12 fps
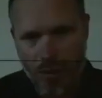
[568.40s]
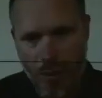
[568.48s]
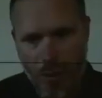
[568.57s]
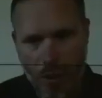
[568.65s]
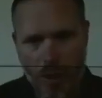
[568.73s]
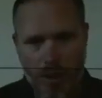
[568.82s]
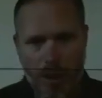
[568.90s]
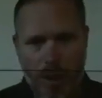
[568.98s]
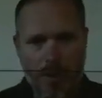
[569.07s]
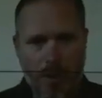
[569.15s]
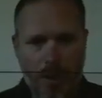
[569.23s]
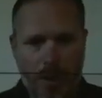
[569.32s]
to deploy
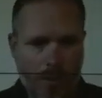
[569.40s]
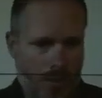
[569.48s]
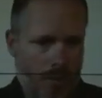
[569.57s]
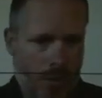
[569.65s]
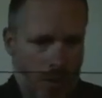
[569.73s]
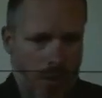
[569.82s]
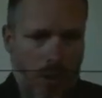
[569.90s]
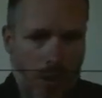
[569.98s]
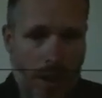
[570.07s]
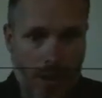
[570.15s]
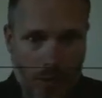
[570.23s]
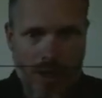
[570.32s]
and so on. You
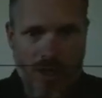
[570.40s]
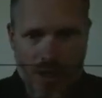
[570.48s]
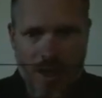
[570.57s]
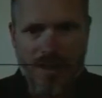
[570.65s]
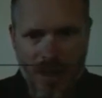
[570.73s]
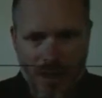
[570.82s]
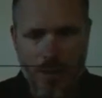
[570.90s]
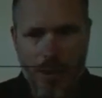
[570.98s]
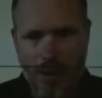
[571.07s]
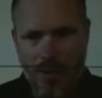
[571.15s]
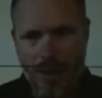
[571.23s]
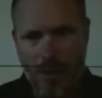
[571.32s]
can reach 10
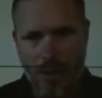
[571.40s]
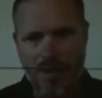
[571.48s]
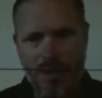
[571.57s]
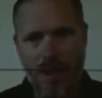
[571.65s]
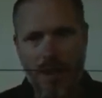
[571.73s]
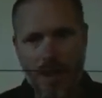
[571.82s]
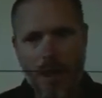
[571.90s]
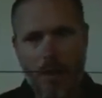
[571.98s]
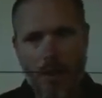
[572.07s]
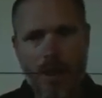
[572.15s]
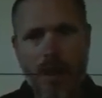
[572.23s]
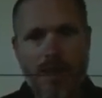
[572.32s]
centimeters accuracy,
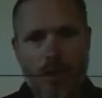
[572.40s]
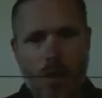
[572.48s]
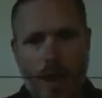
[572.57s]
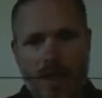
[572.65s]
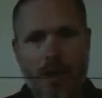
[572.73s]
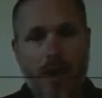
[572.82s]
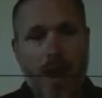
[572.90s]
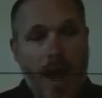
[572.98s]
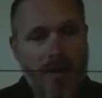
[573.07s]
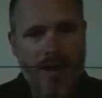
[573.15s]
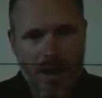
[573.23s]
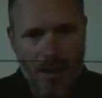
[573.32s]
but it's quite a
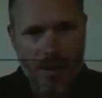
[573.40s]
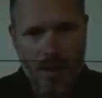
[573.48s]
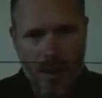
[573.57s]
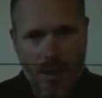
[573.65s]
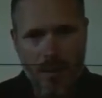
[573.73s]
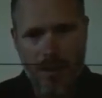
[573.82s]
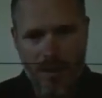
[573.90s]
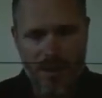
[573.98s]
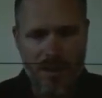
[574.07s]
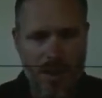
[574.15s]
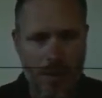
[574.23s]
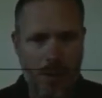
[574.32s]
heavy
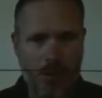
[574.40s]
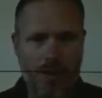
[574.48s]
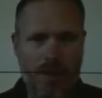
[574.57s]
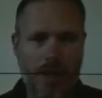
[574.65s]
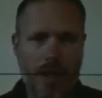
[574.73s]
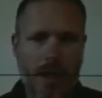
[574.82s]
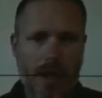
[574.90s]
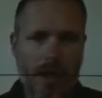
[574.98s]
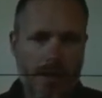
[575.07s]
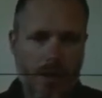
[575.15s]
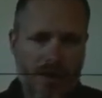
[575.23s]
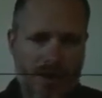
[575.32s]
system, I would say.
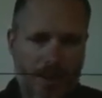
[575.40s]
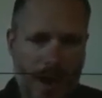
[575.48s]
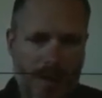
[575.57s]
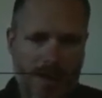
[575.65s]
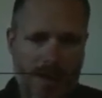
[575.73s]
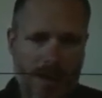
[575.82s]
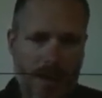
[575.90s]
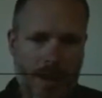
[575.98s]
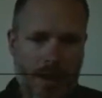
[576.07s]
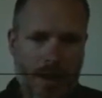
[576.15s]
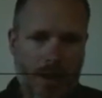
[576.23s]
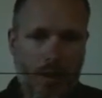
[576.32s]
So Sparse
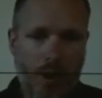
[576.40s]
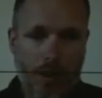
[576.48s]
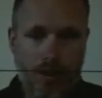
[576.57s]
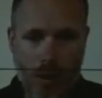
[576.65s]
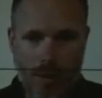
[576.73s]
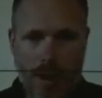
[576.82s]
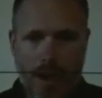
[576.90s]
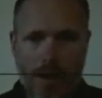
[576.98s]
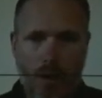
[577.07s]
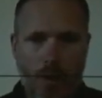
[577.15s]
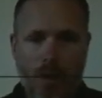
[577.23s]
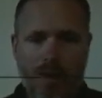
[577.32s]
will provide
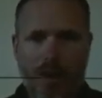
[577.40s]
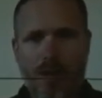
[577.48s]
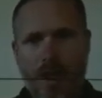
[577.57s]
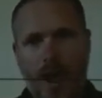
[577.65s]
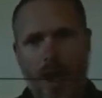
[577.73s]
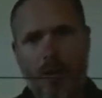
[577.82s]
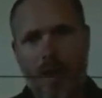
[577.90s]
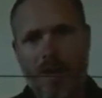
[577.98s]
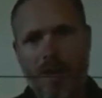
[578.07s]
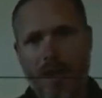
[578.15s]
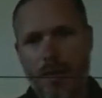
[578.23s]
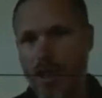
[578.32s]
a positioning
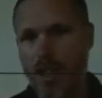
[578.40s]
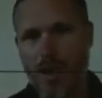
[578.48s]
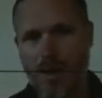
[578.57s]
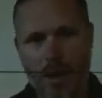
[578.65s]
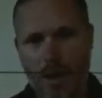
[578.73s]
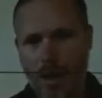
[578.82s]
accuracy which is